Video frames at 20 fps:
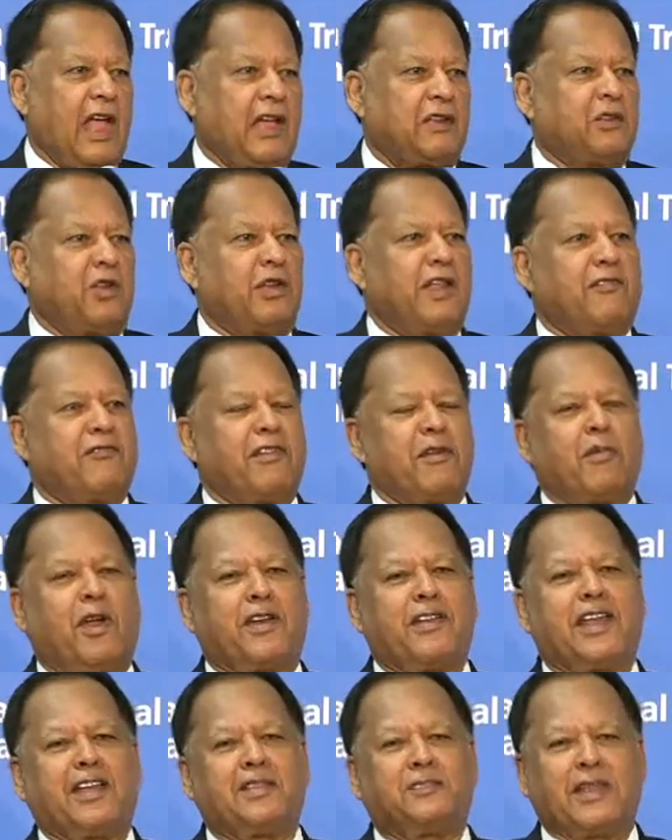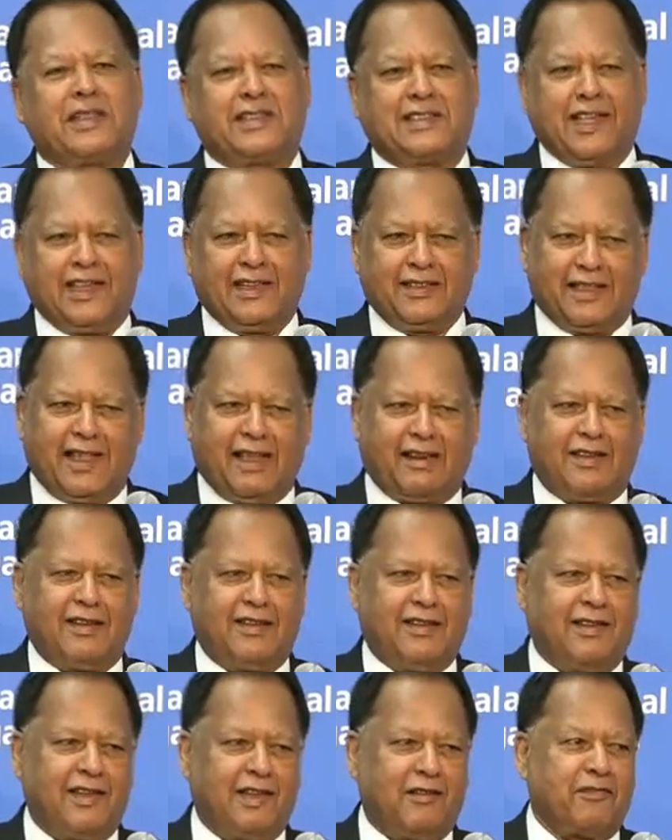Actually, everybody has been saying that.
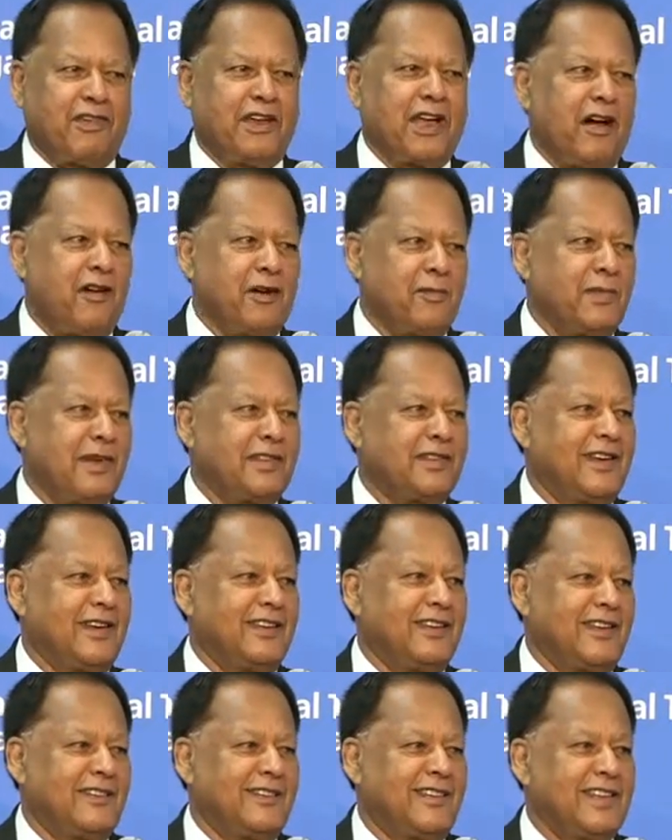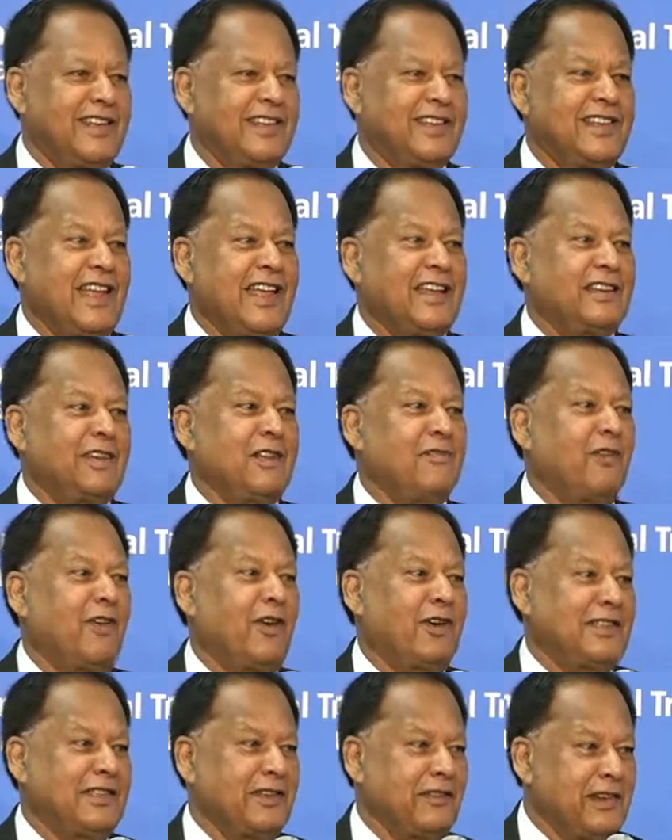Every government since
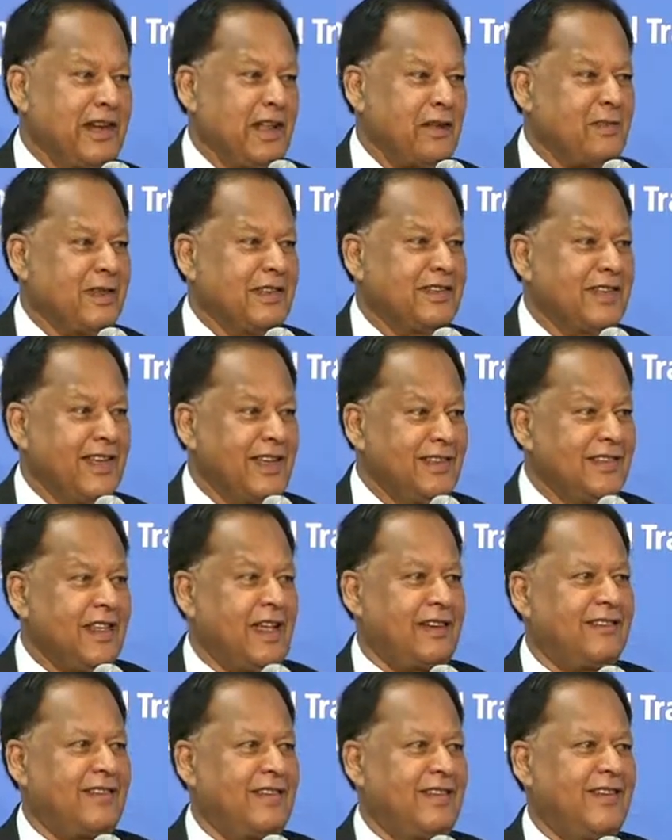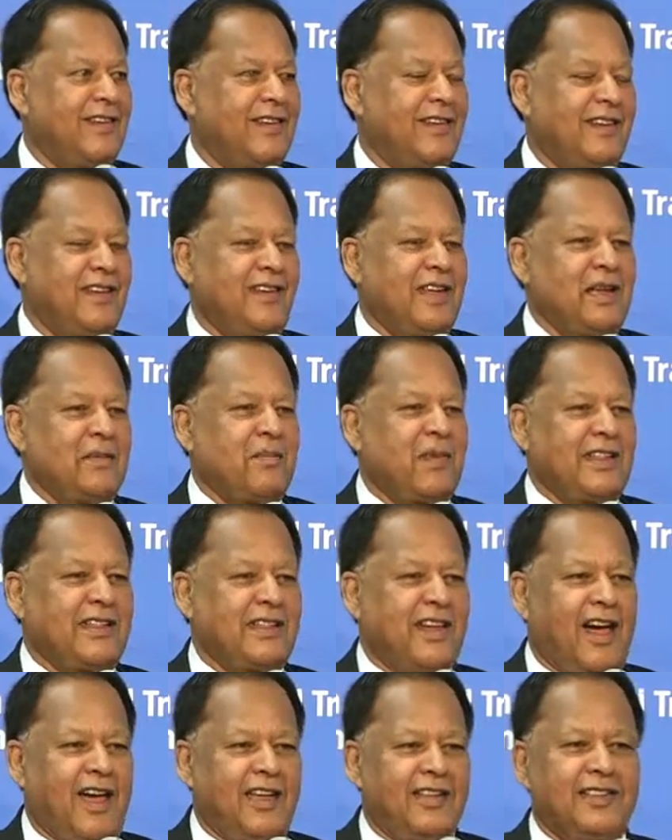1947 have been saying that.
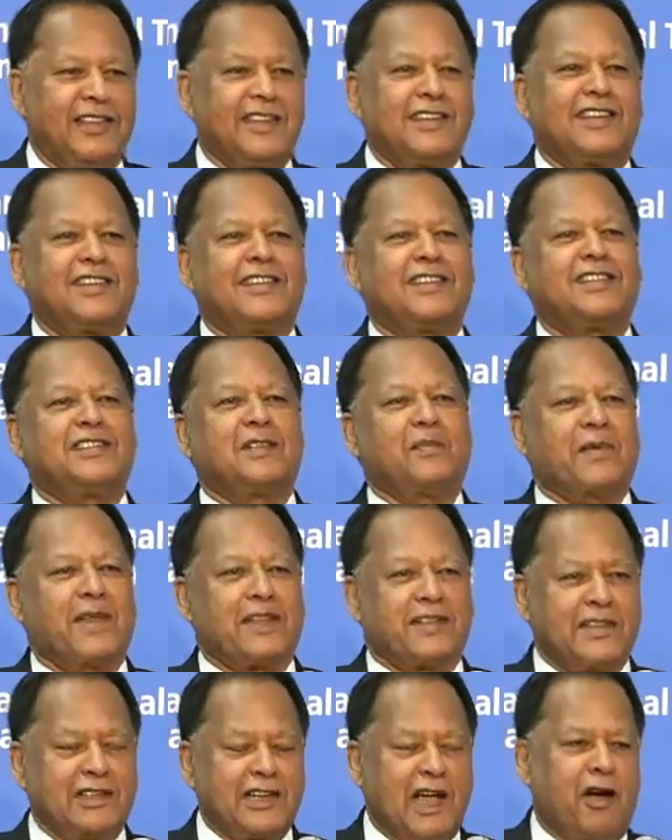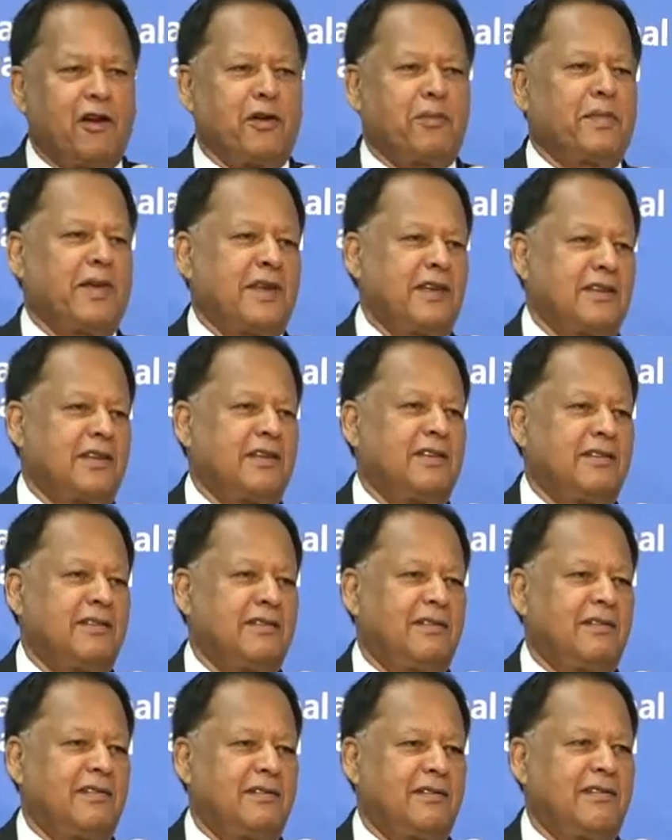But I think it is the present government
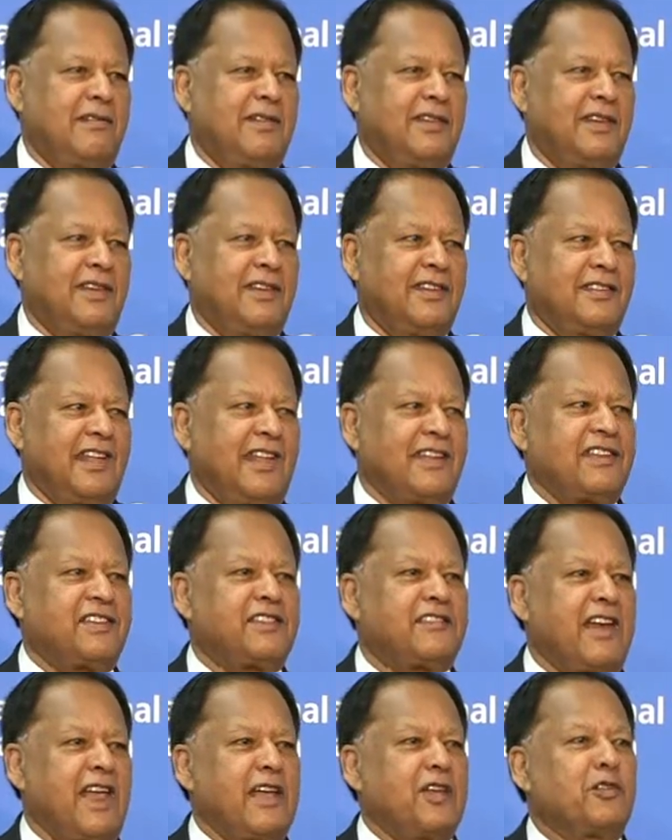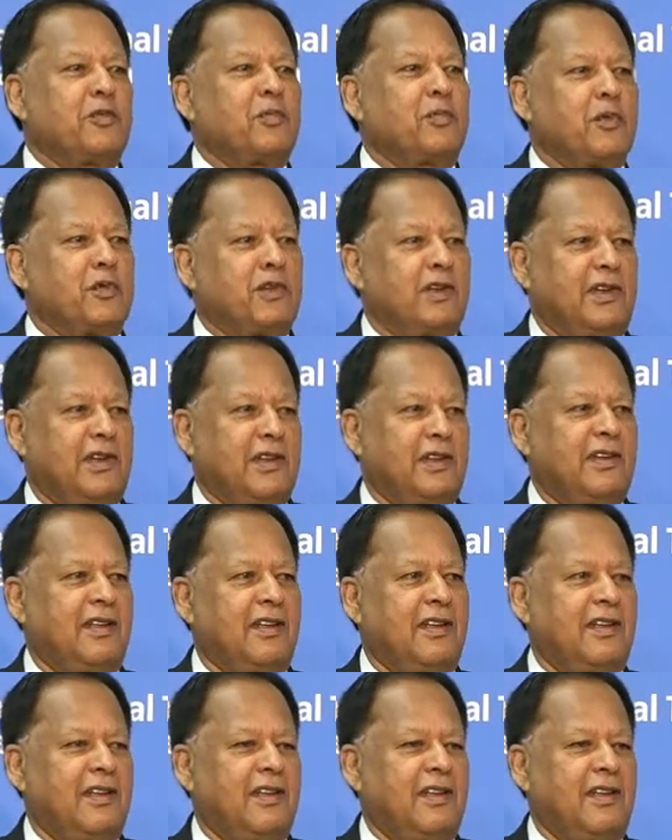that is trying to put
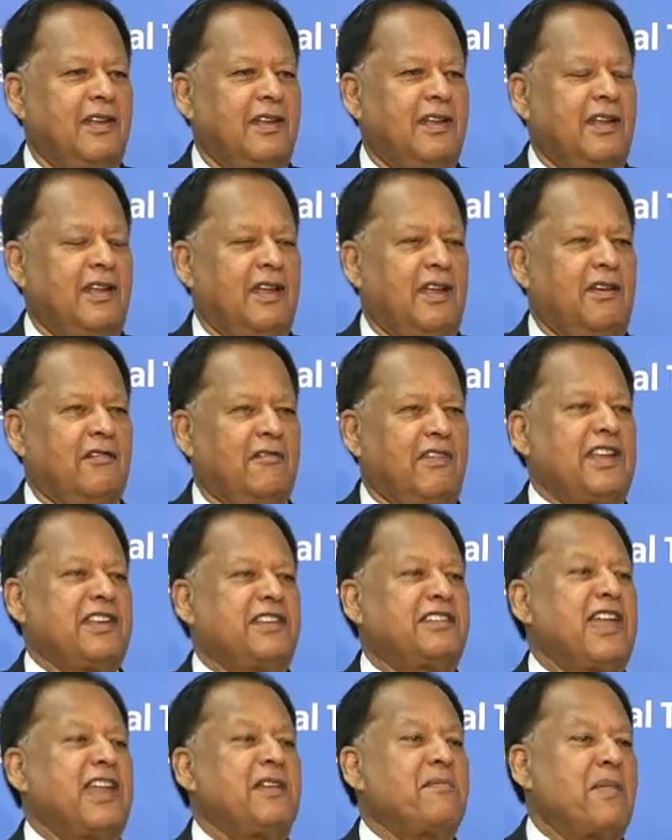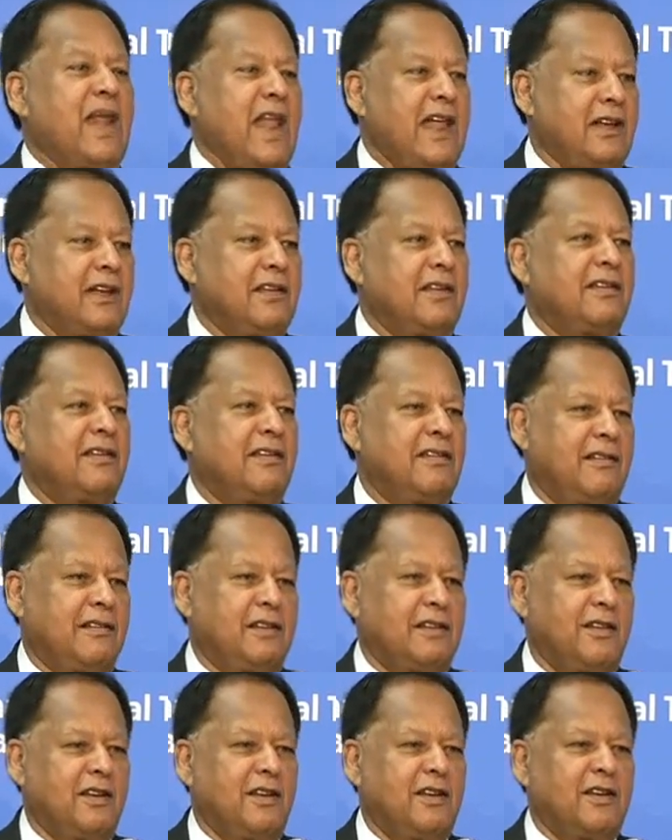flesh and blood
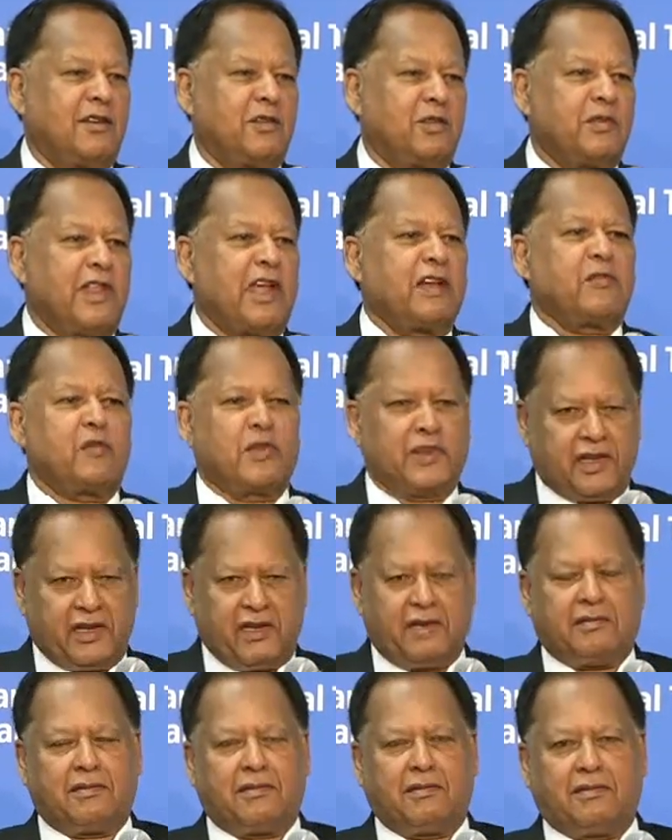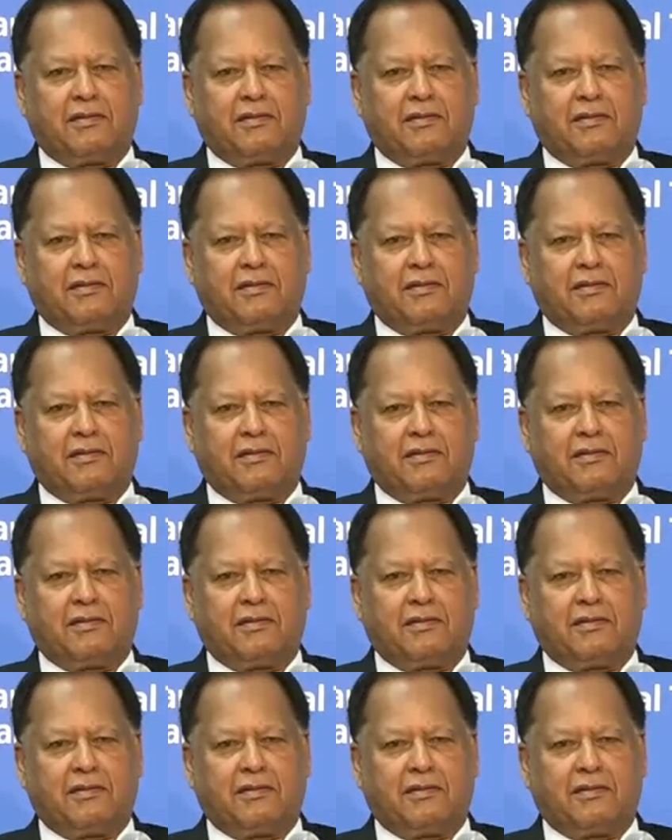to that vision.